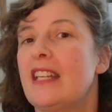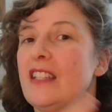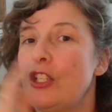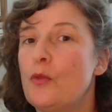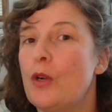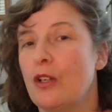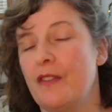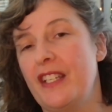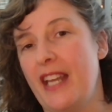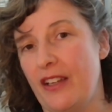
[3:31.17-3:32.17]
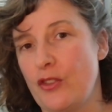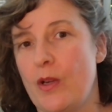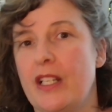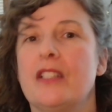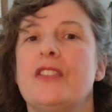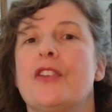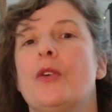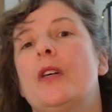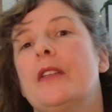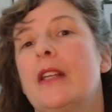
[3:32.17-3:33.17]
And then you work on the next one and
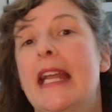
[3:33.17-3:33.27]
so on.